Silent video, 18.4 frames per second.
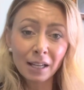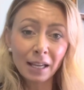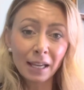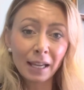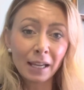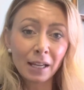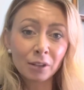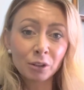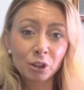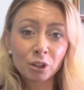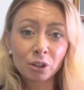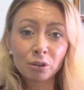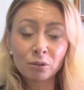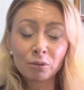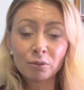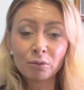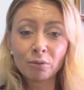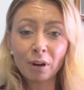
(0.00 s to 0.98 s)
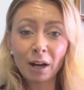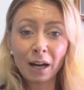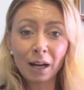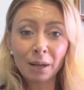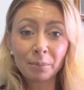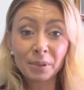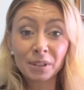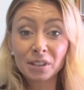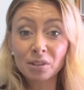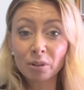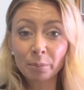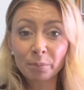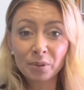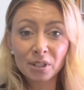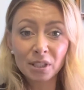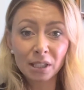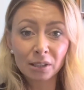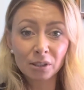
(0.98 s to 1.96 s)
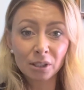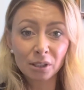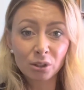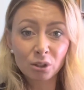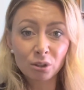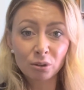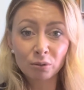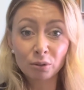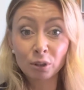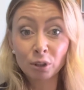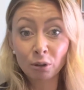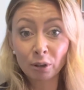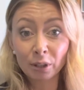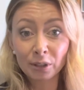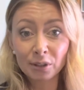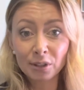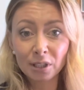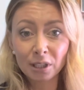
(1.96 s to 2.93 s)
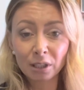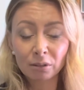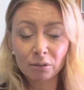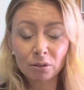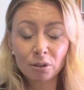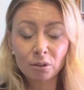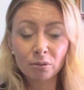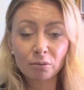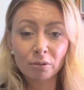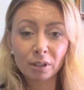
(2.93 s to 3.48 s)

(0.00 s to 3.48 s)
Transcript: and you misrepresented to your intent to,